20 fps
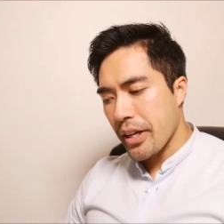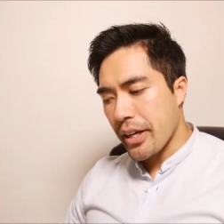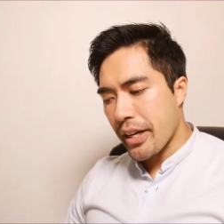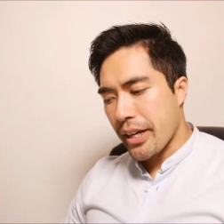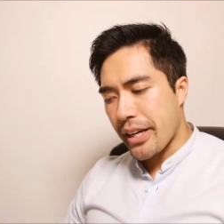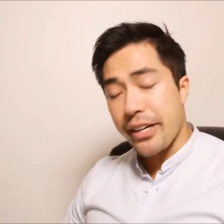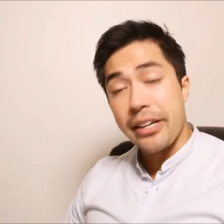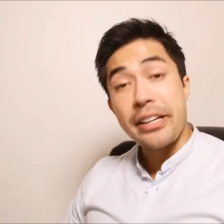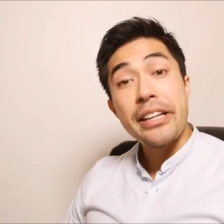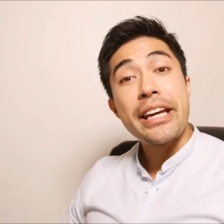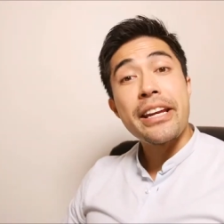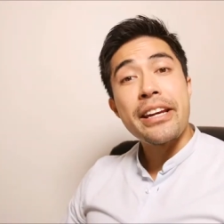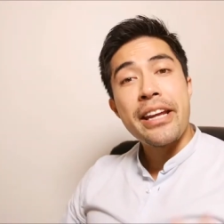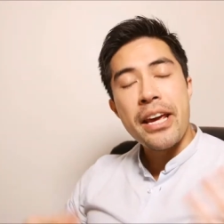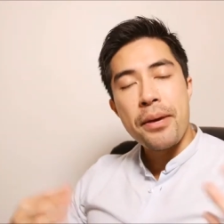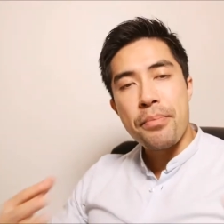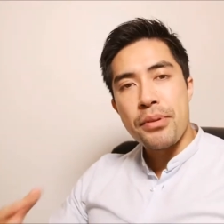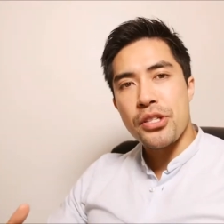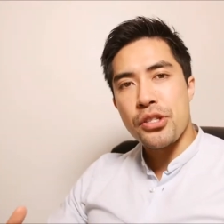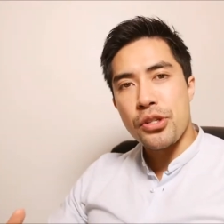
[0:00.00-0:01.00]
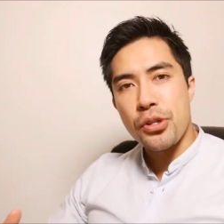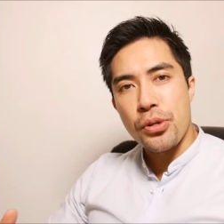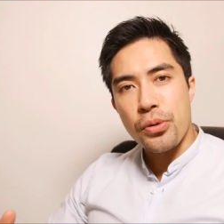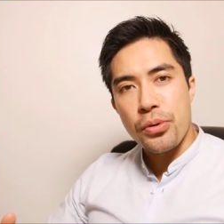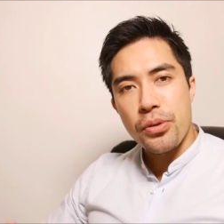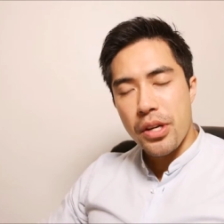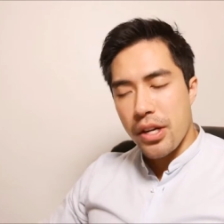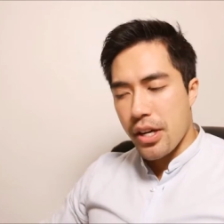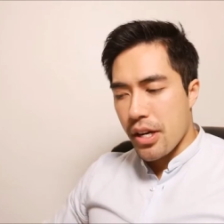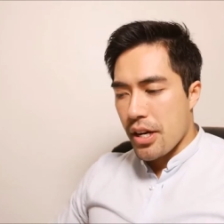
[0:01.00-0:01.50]
it inhibits you
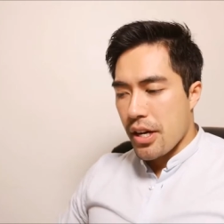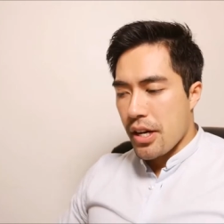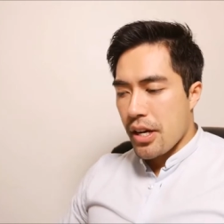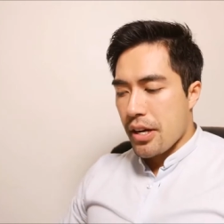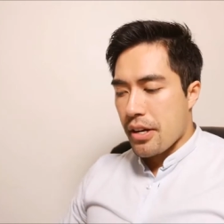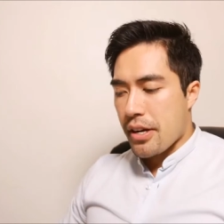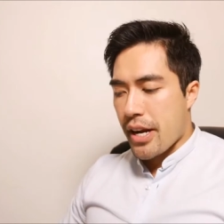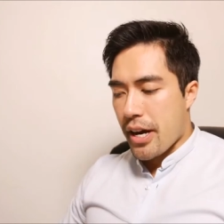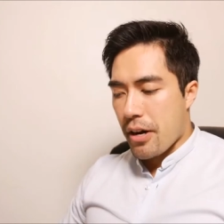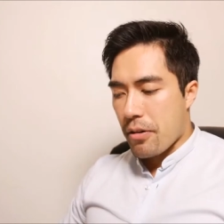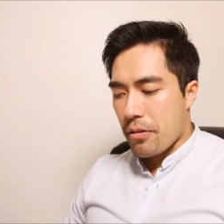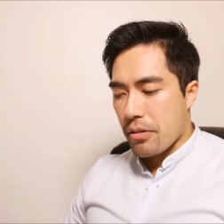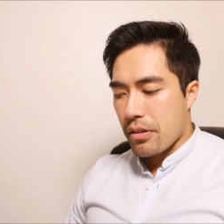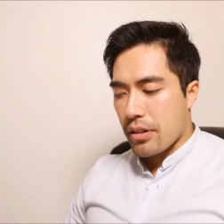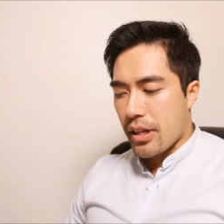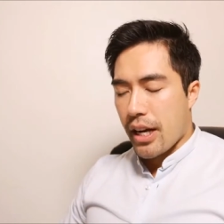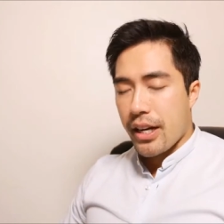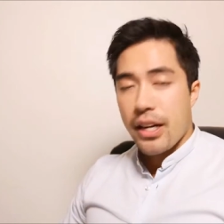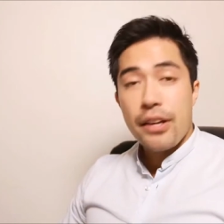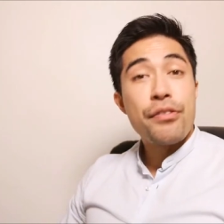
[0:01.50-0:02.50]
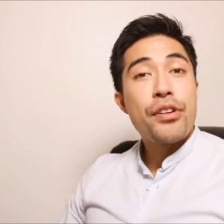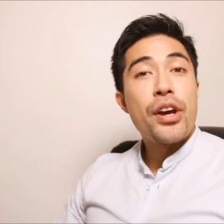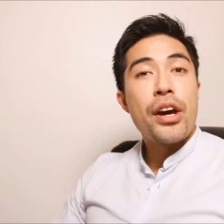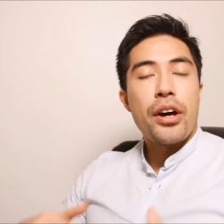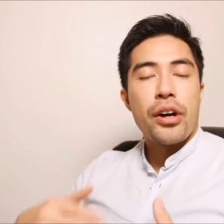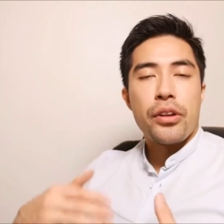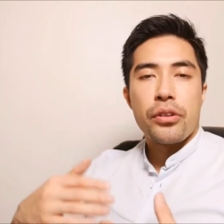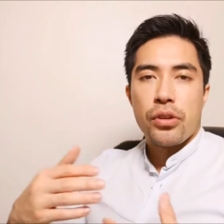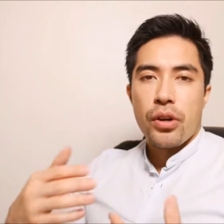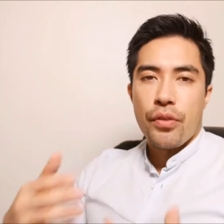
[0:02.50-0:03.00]
now and if you
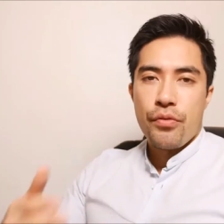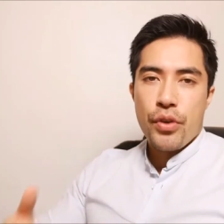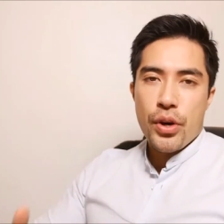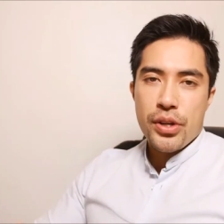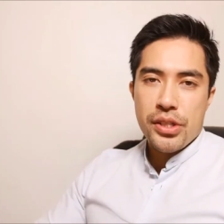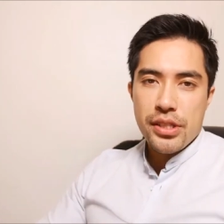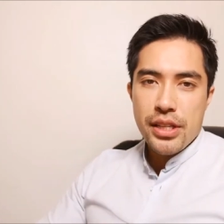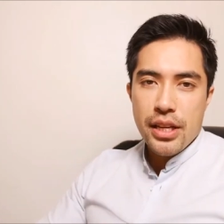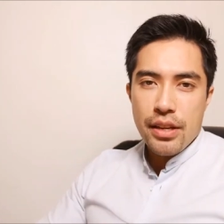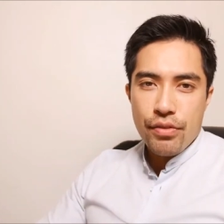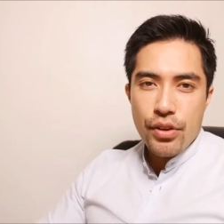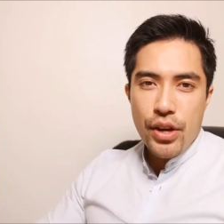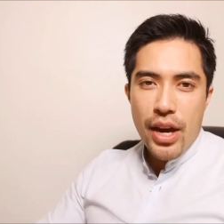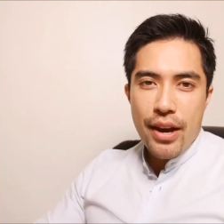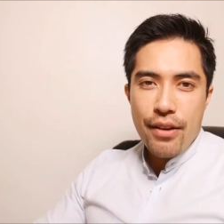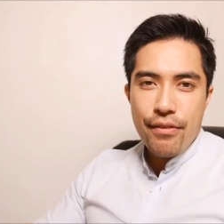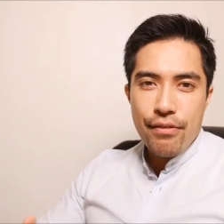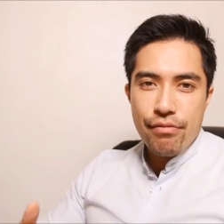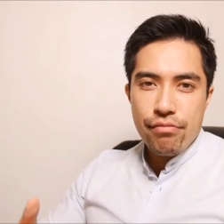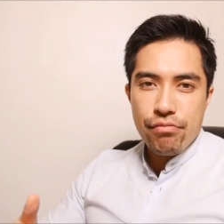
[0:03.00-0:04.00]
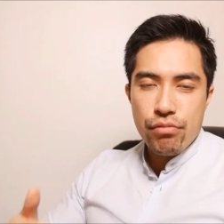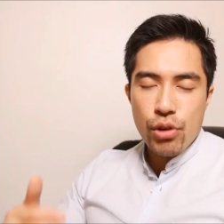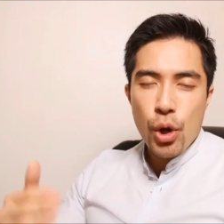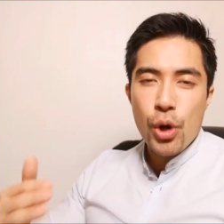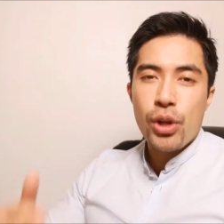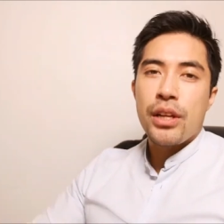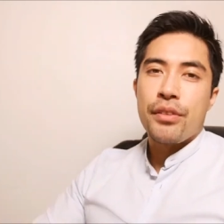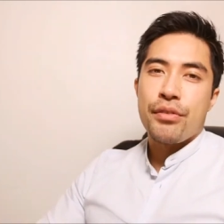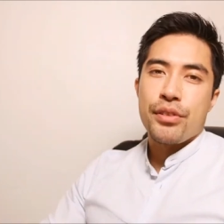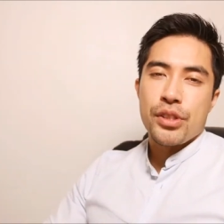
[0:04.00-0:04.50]
conversely if you have low
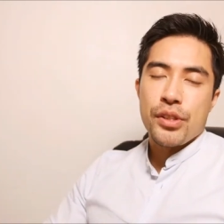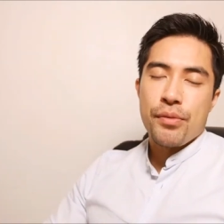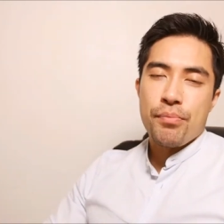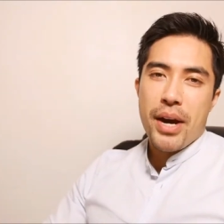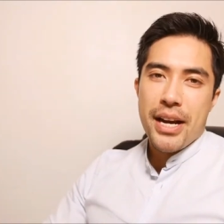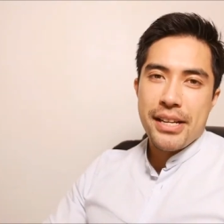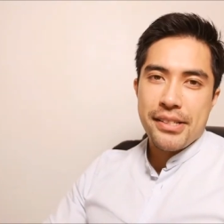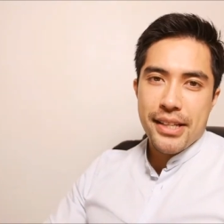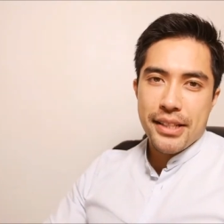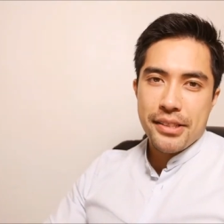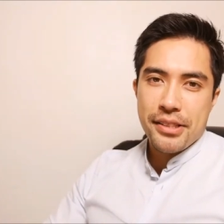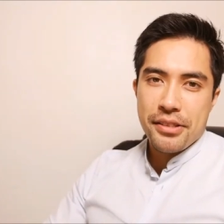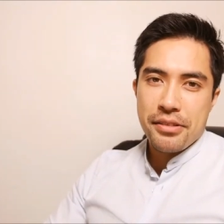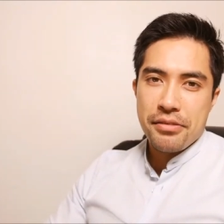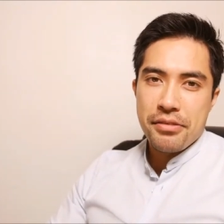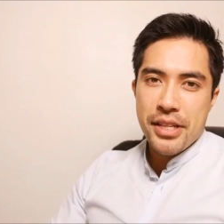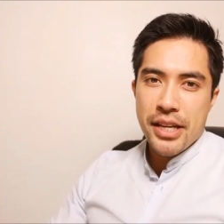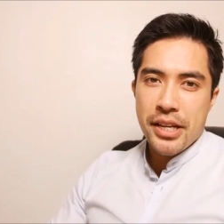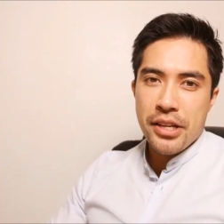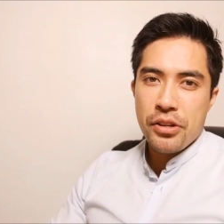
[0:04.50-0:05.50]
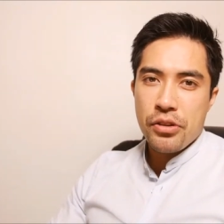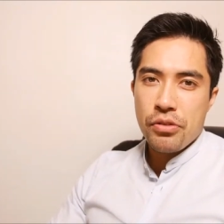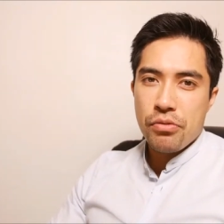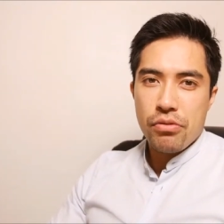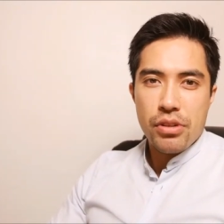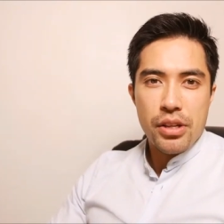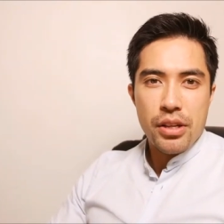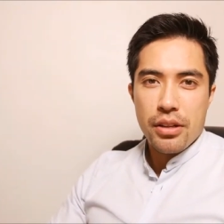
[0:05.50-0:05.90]
levels of myostatin then